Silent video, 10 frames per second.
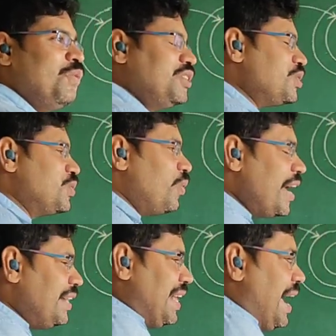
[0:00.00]
we just look
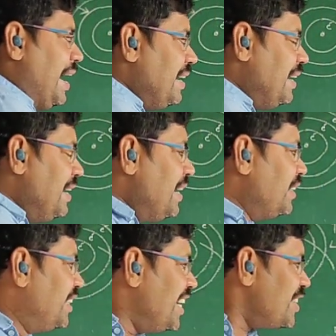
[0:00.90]
at that
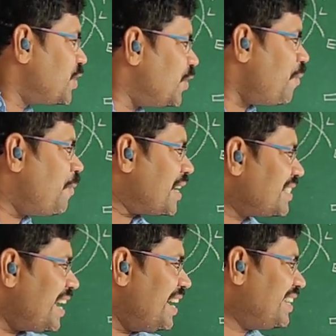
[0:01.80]
these two
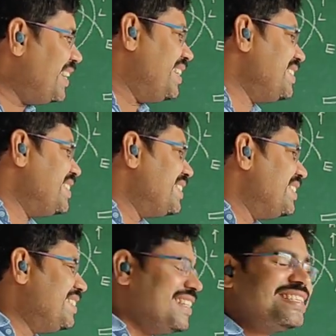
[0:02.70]
personalities
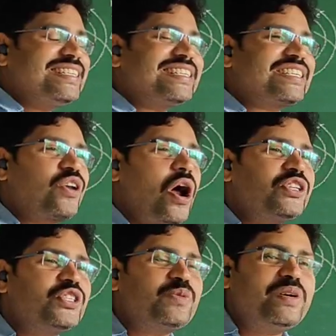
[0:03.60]
just
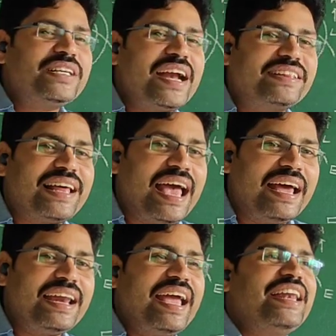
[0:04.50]
transmitted
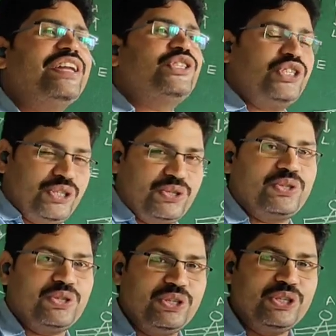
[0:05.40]
their
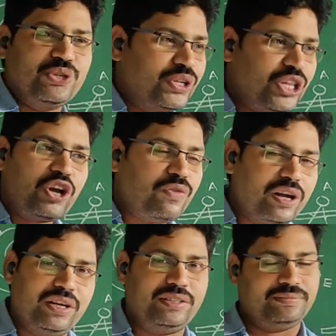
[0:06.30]
energies during the
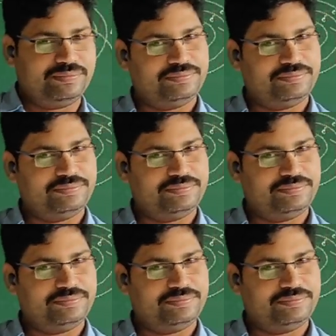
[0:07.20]
quarrel.